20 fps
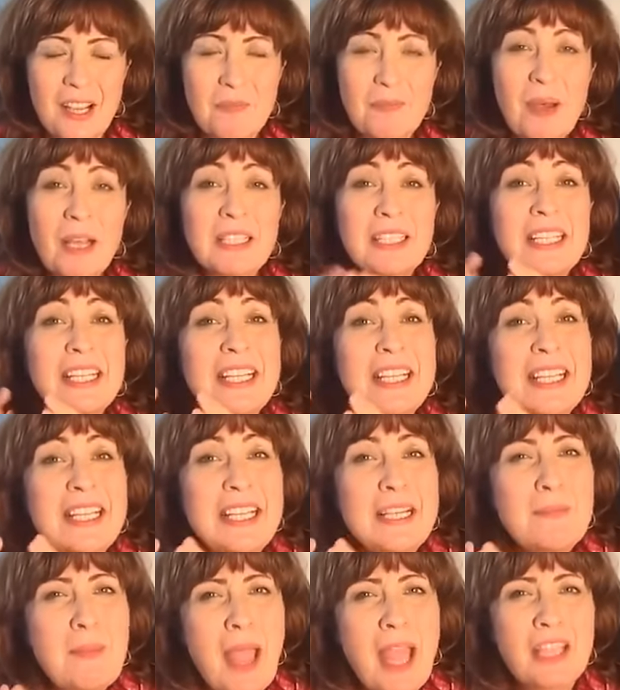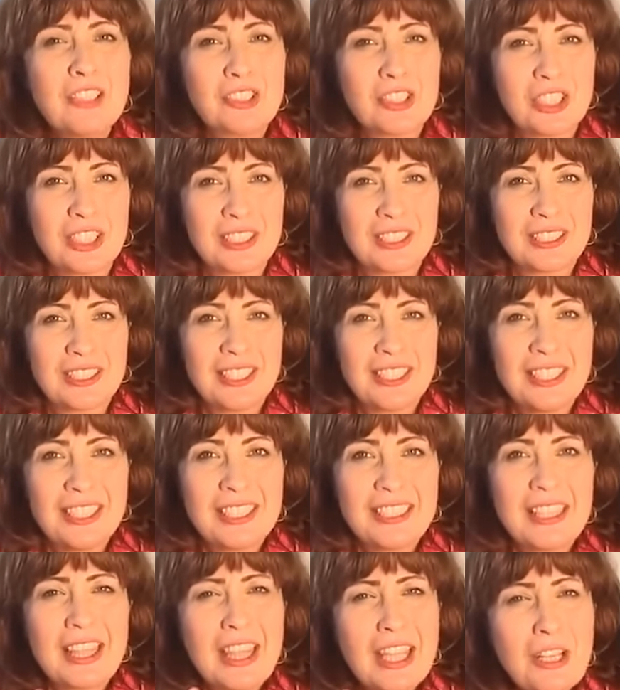But imagine,
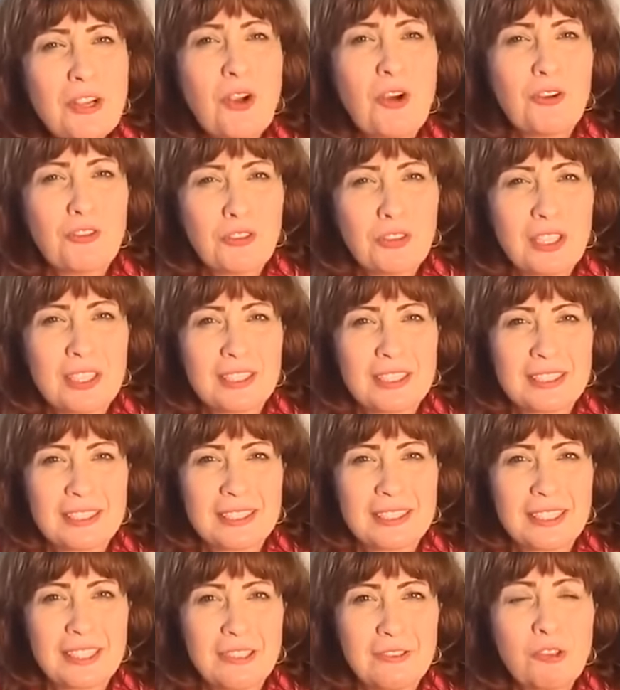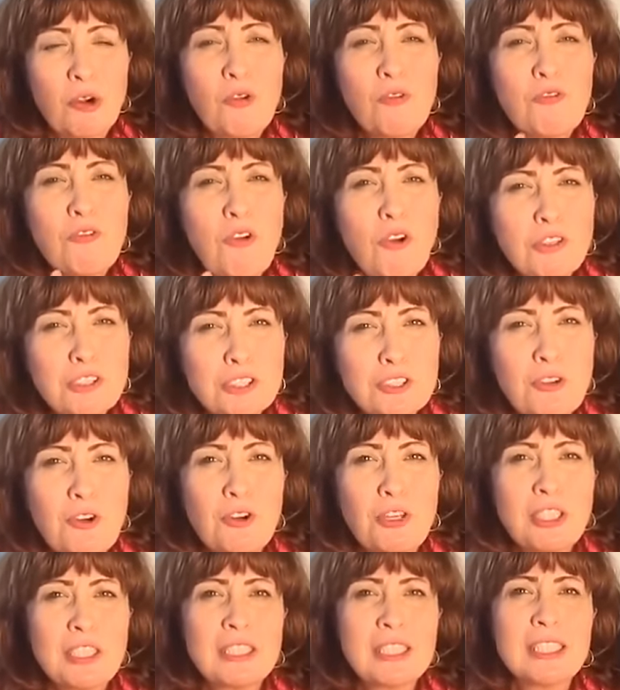think of this. From 1
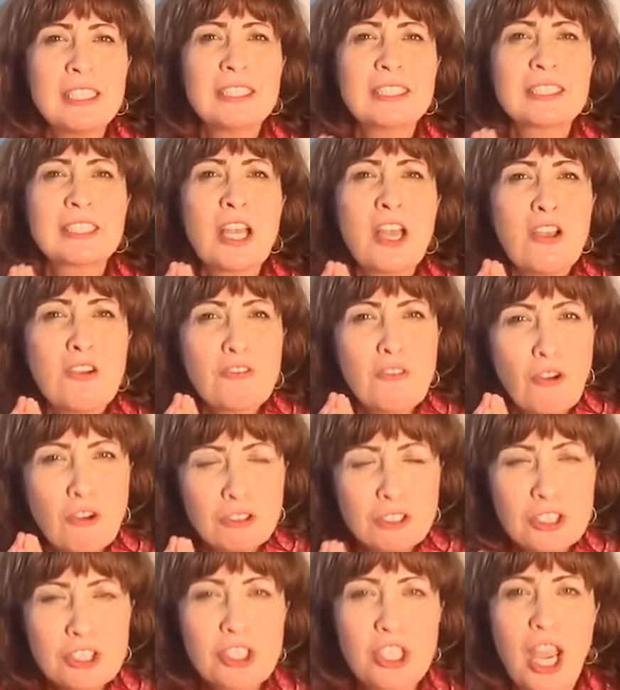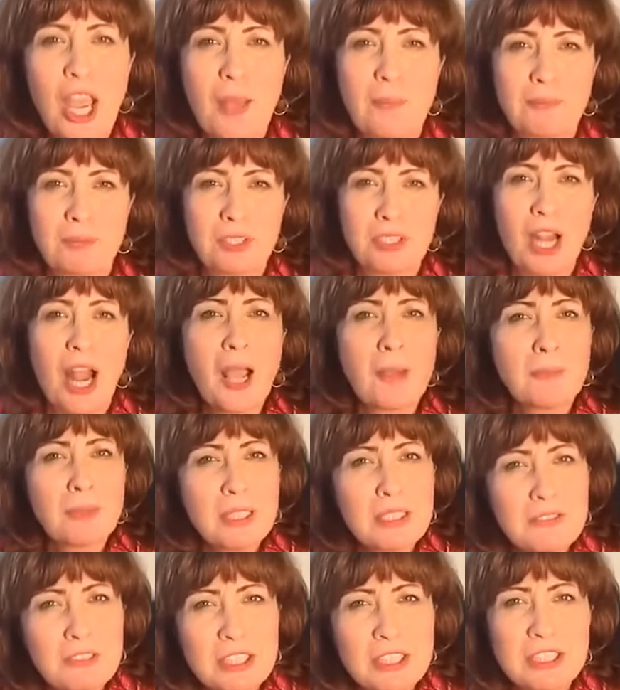Corinthians, 1st chapter, I
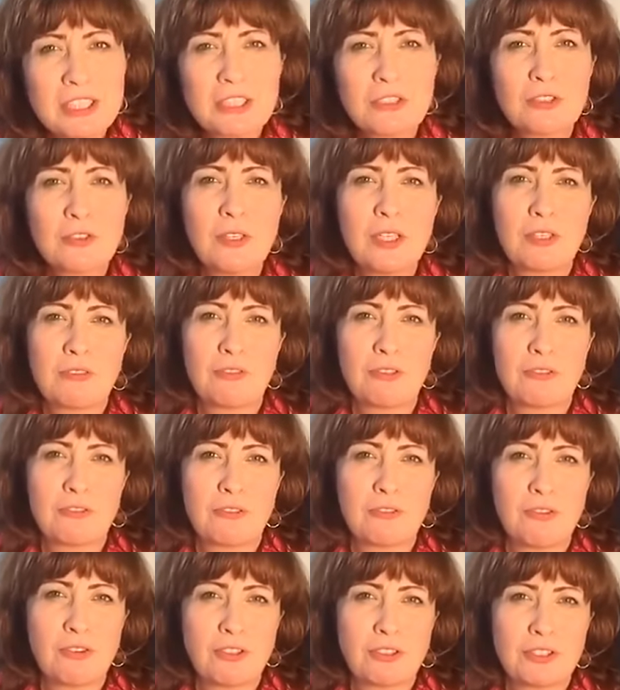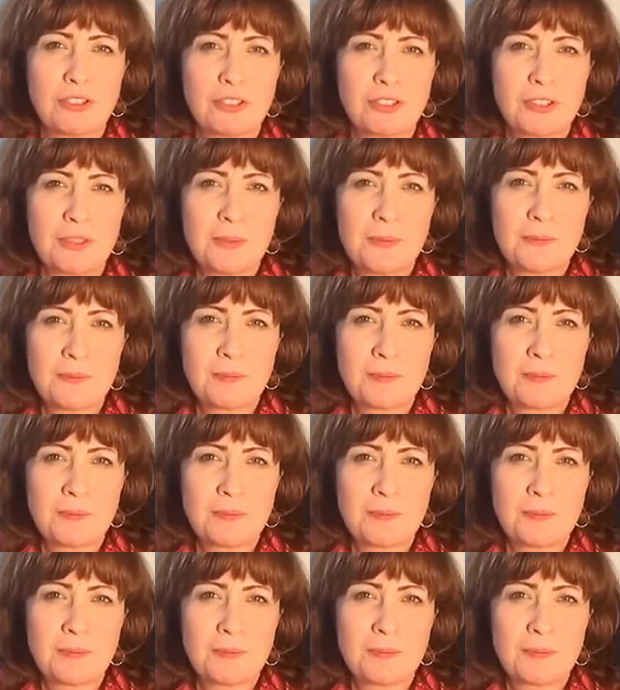believe it is the 25th verse.